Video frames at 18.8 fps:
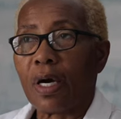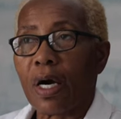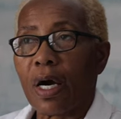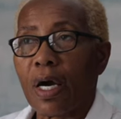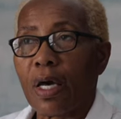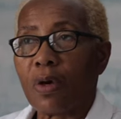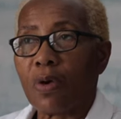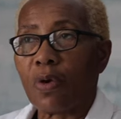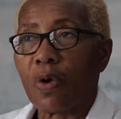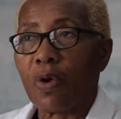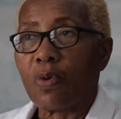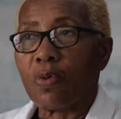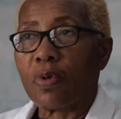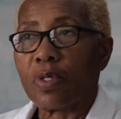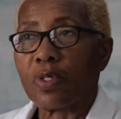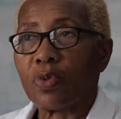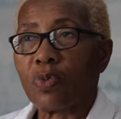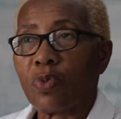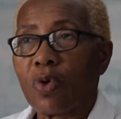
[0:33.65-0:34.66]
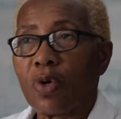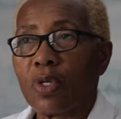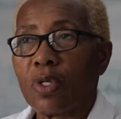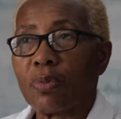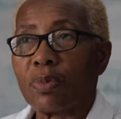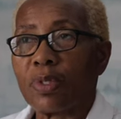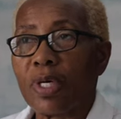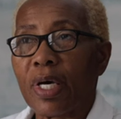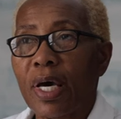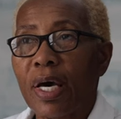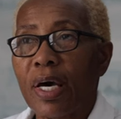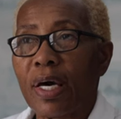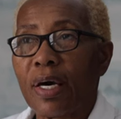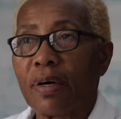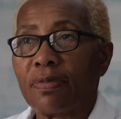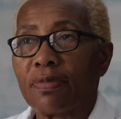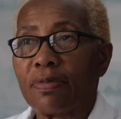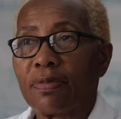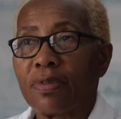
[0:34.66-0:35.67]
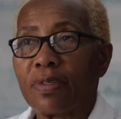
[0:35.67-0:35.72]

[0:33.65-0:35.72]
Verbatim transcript: I always want him to have,